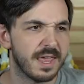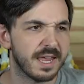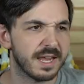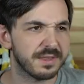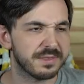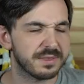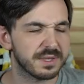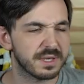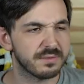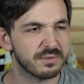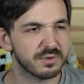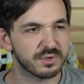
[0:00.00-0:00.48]

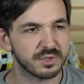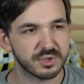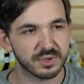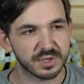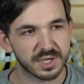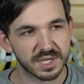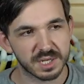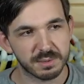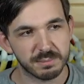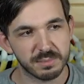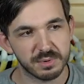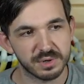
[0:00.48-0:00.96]
8th level, you
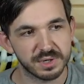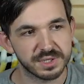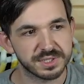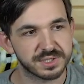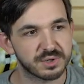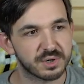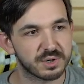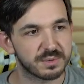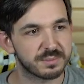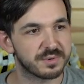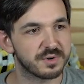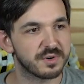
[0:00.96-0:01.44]
get ability
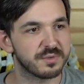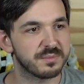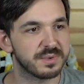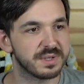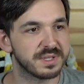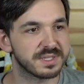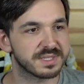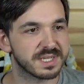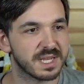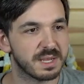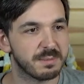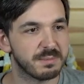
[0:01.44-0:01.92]
score
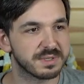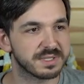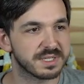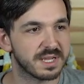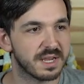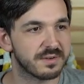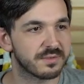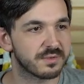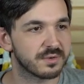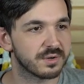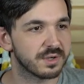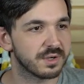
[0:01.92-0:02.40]
improvement, same as
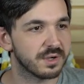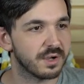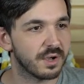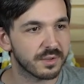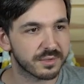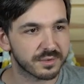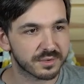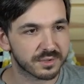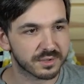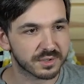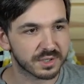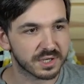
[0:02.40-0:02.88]
every
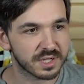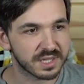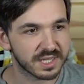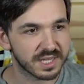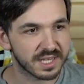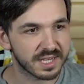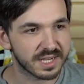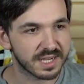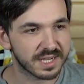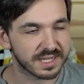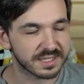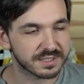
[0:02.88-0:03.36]
other
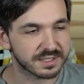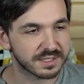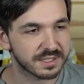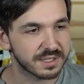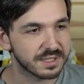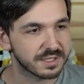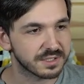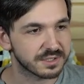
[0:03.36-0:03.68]
class.